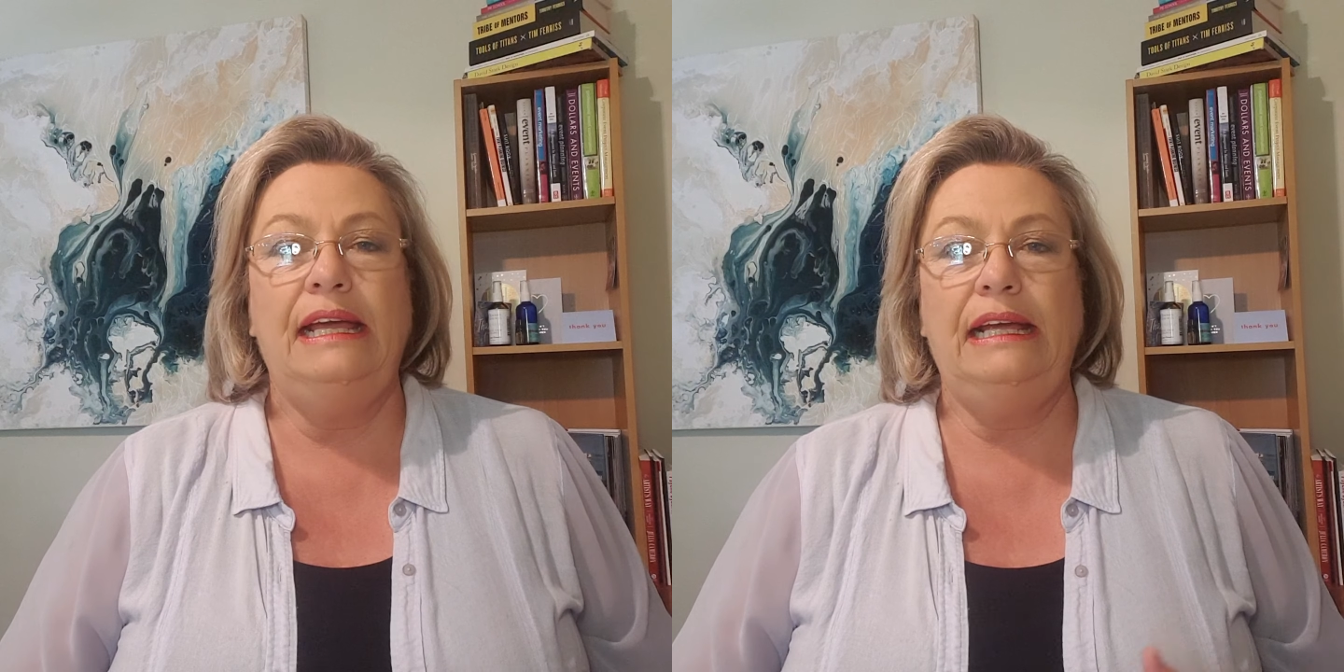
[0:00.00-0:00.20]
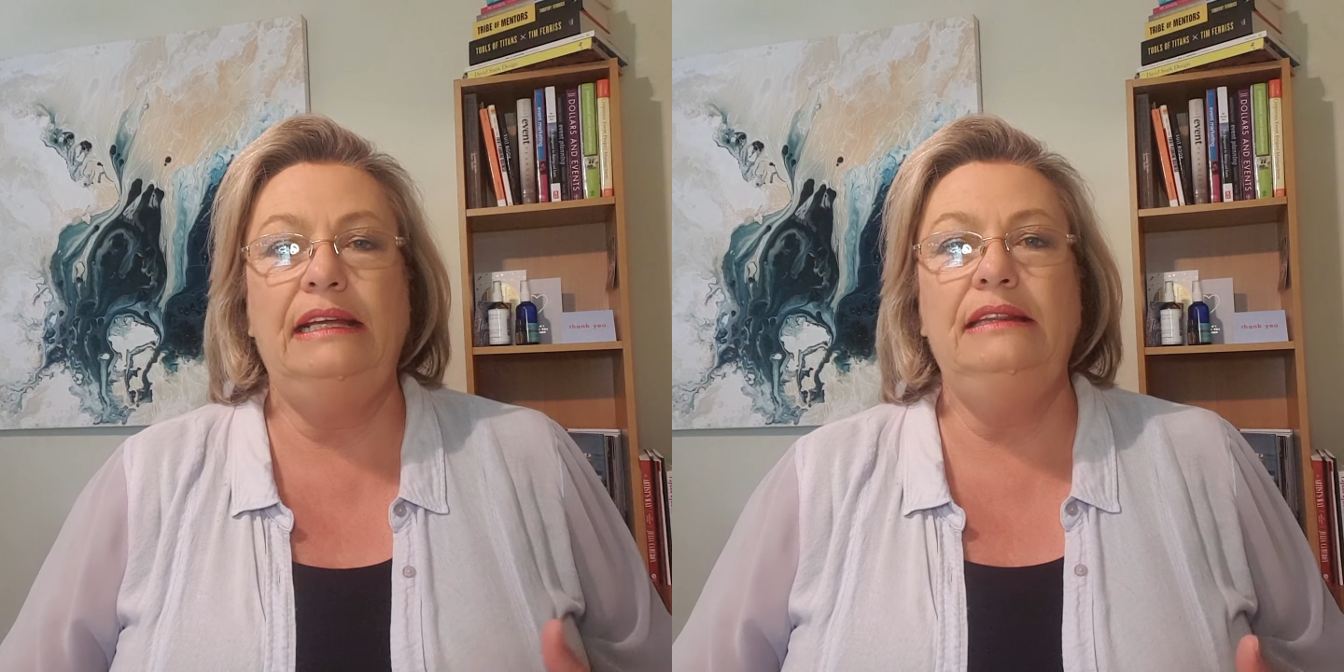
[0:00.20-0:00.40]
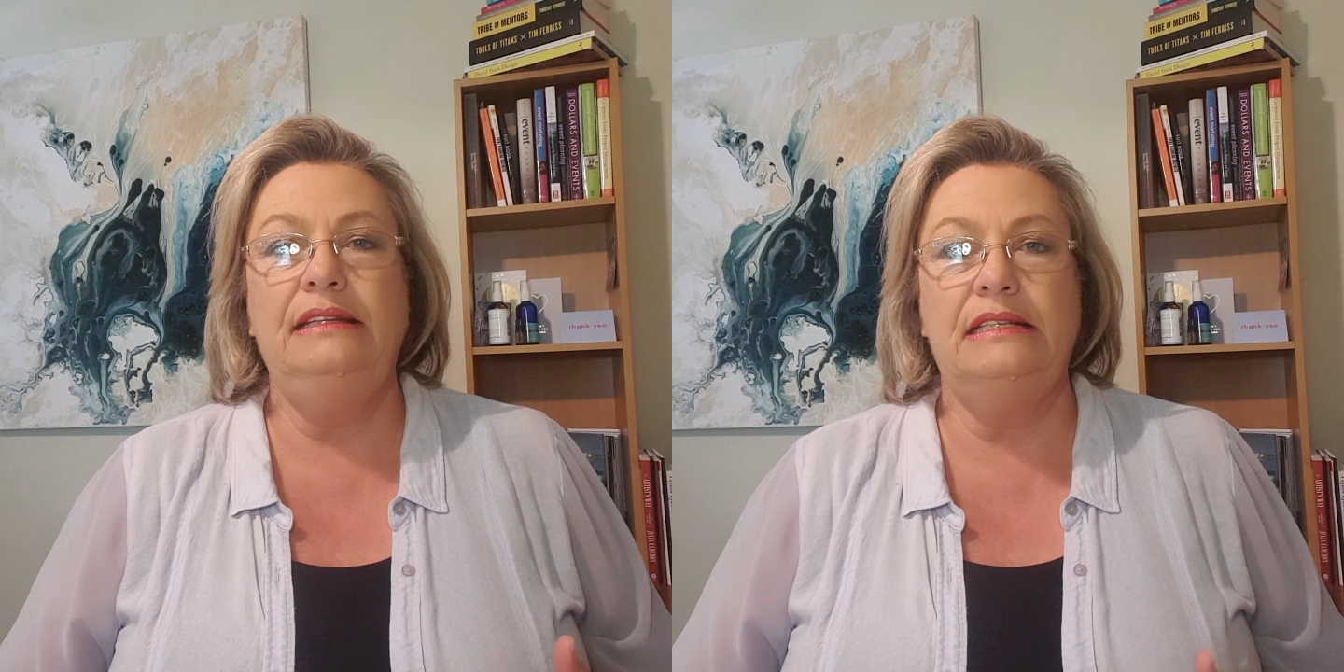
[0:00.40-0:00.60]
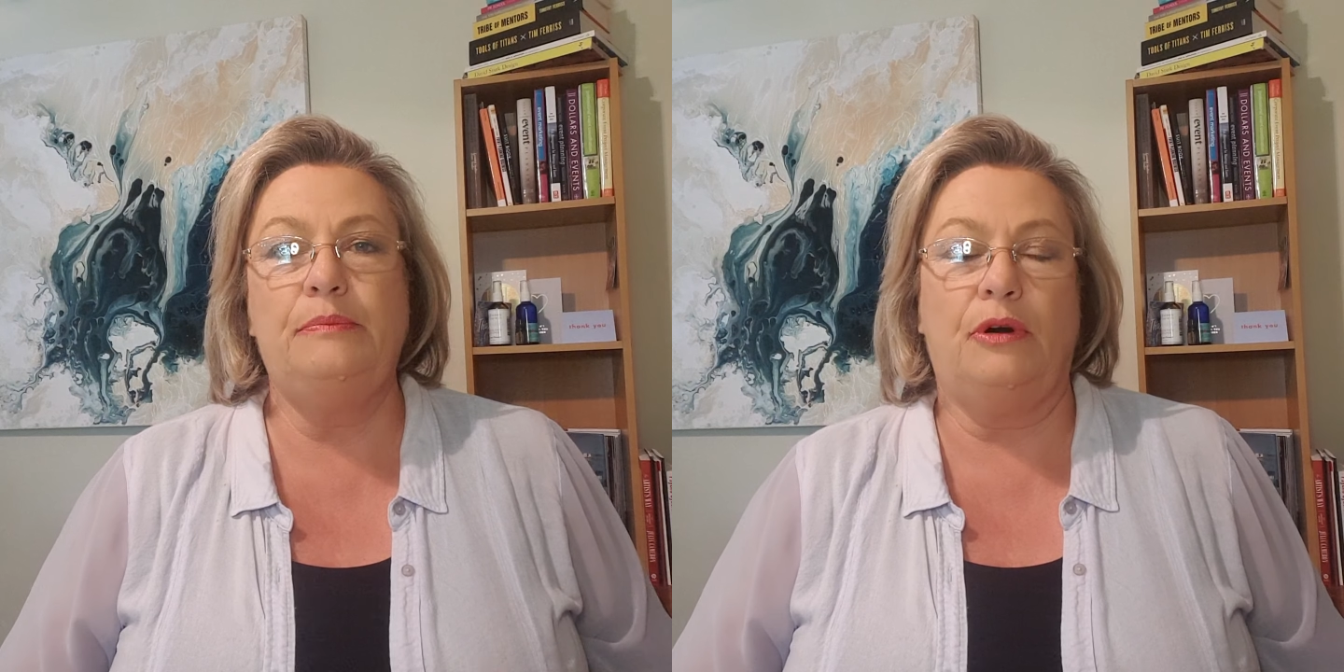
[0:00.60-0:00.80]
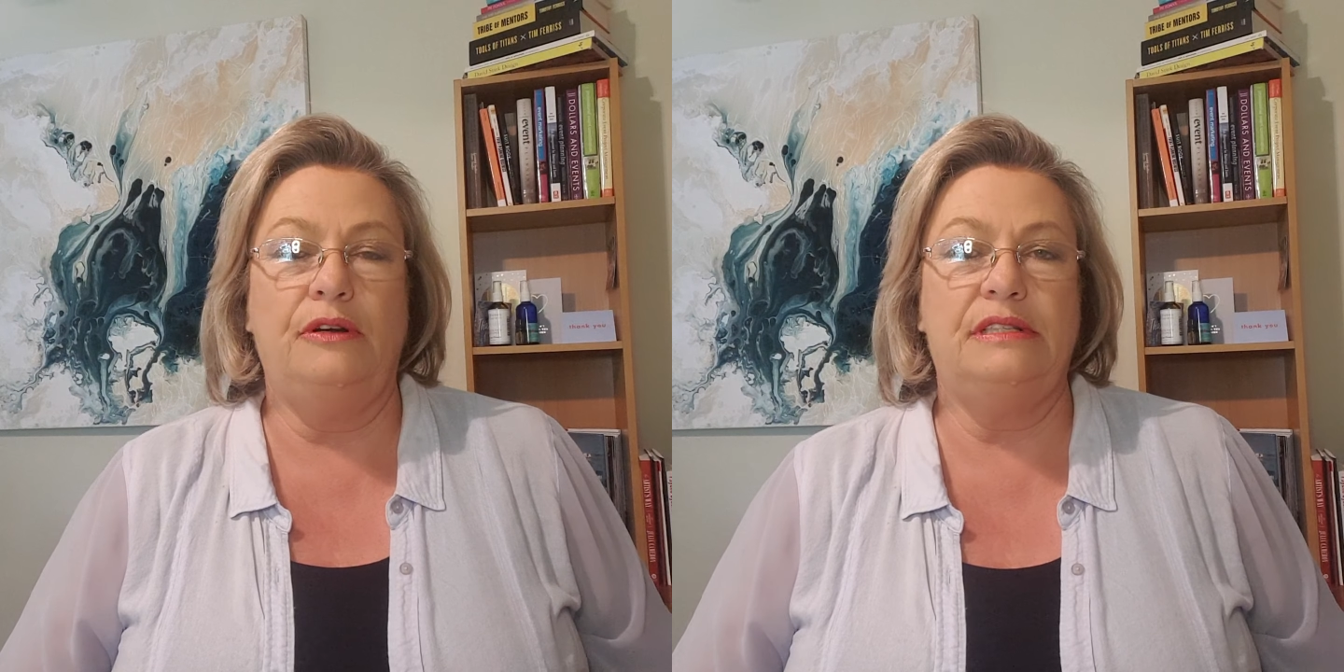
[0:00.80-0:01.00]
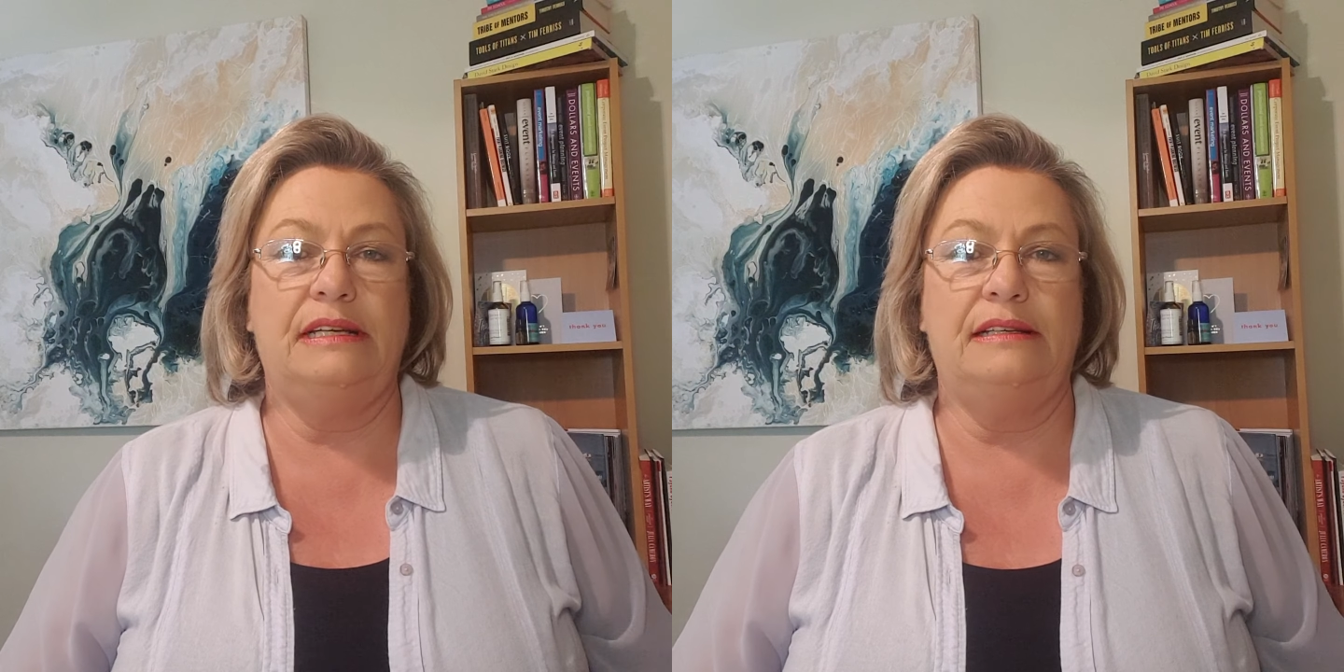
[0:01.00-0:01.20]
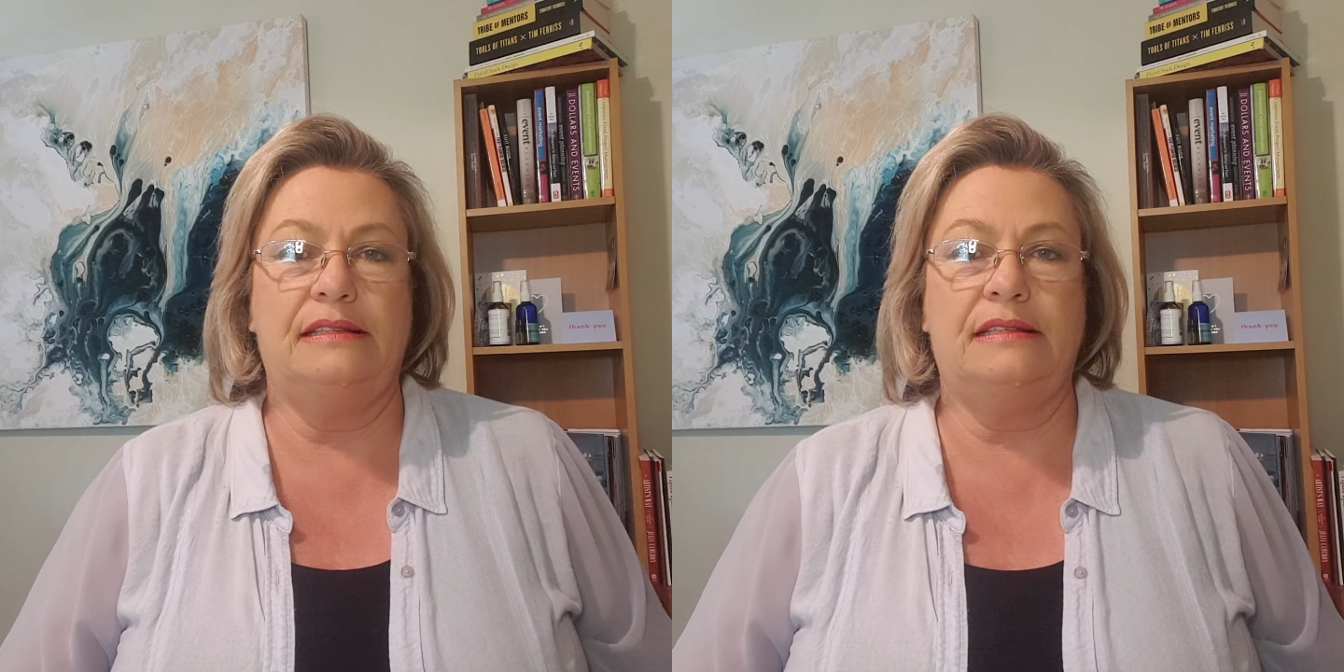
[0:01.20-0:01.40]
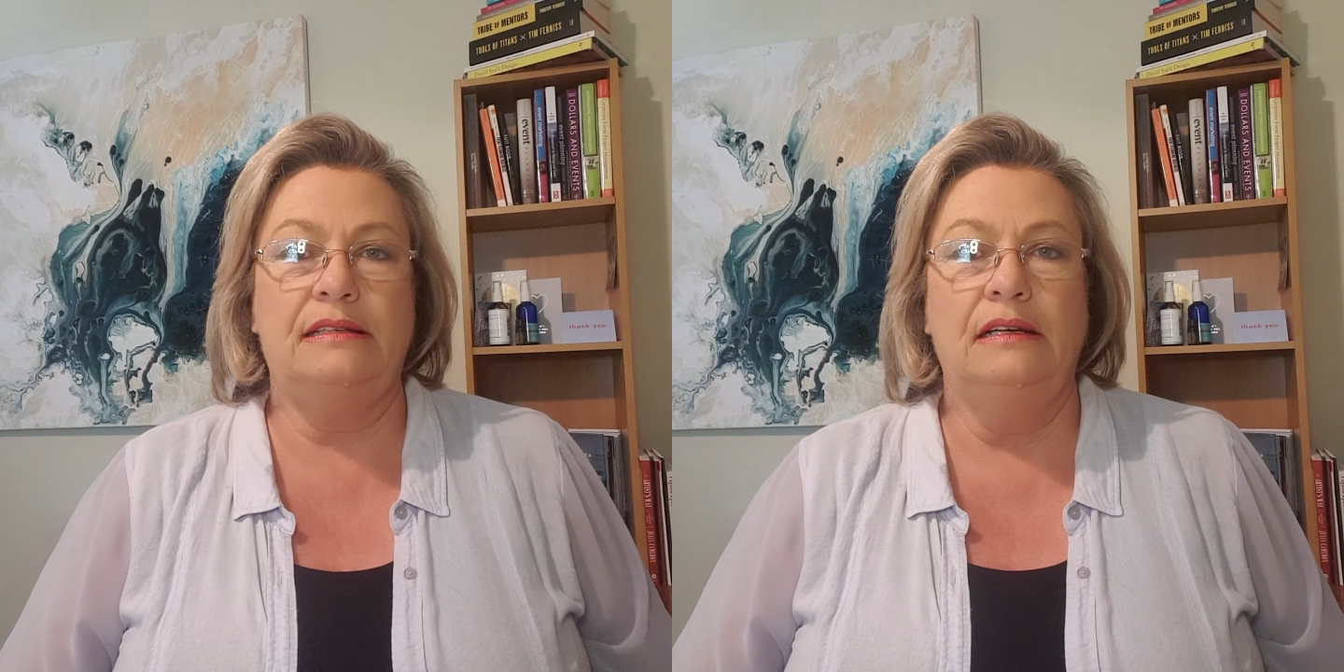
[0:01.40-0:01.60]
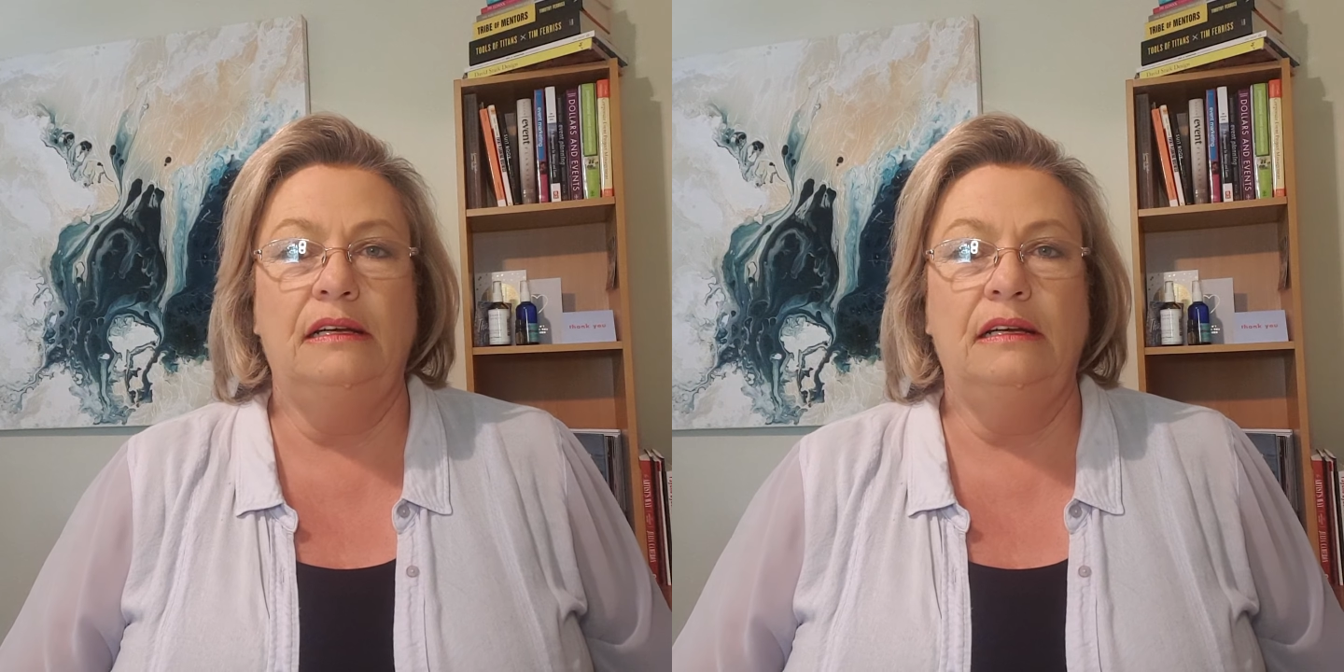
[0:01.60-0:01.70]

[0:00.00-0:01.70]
in this process